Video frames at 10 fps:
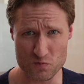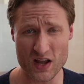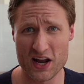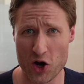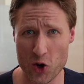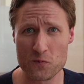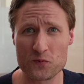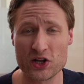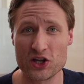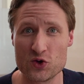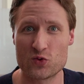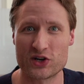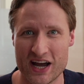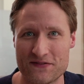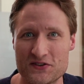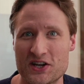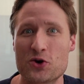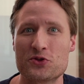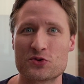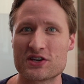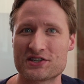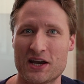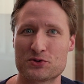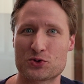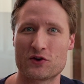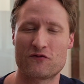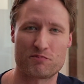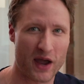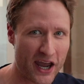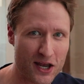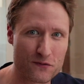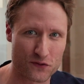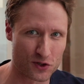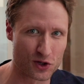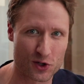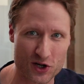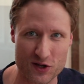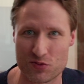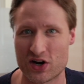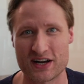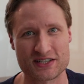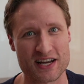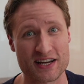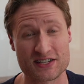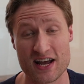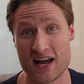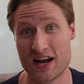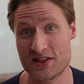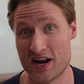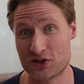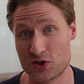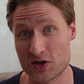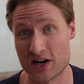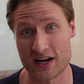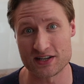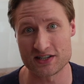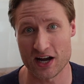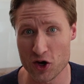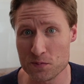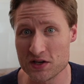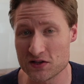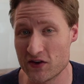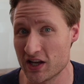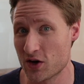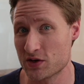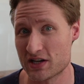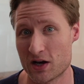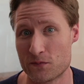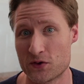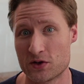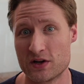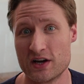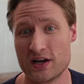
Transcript: and hopefully, you won't have to go through the same sort of painful learning process that it took us. I hope this video is helpful.